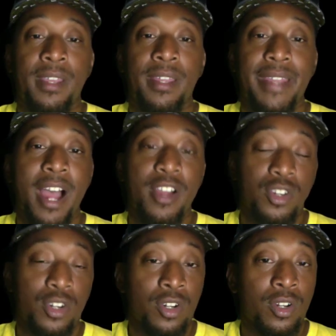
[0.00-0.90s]
now
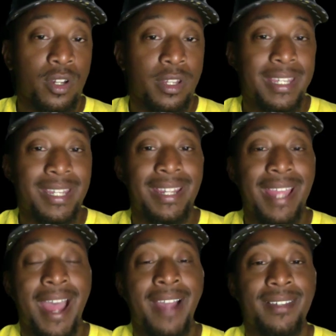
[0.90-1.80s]
you're getting
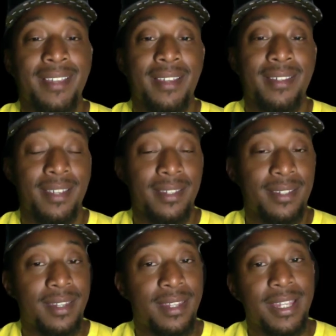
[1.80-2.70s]
access
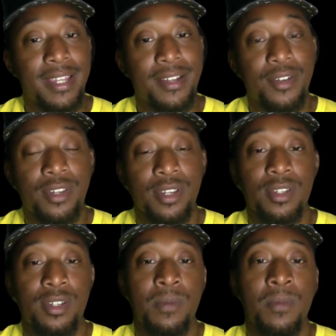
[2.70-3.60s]
into the
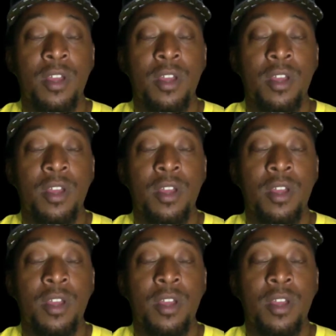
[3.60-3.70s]
ecosystem